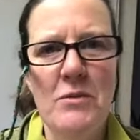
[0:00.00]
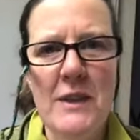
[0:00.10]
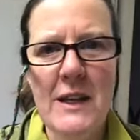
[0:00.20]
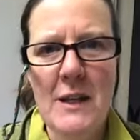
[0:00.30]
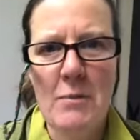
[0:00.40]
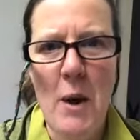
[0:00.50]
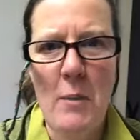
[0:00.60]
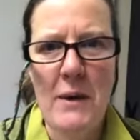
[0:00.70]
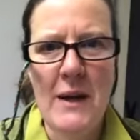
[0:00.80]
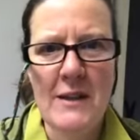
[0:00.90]
bringing a
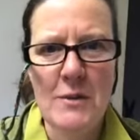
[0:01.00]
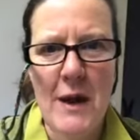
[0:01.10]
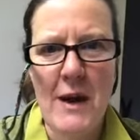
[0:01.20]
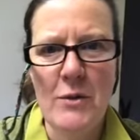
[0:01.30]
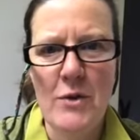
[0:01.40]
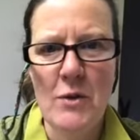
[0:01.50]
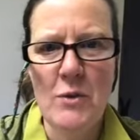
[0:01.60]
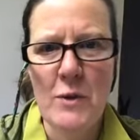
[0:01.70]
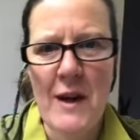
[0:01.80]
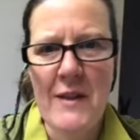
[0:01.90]
puppy into a
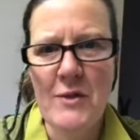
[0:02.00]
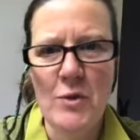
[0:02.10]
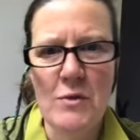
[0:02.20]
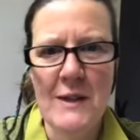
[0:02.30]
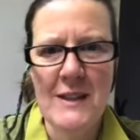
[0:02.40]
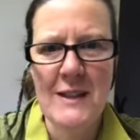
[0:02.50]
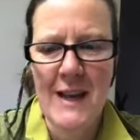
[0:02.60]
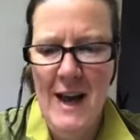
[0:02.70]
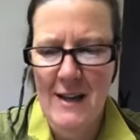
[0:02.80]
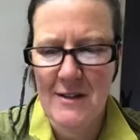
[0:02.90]
household where there's already a
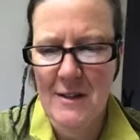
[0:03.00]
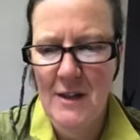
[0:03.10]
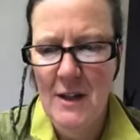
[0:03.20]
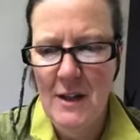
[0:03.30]
cat.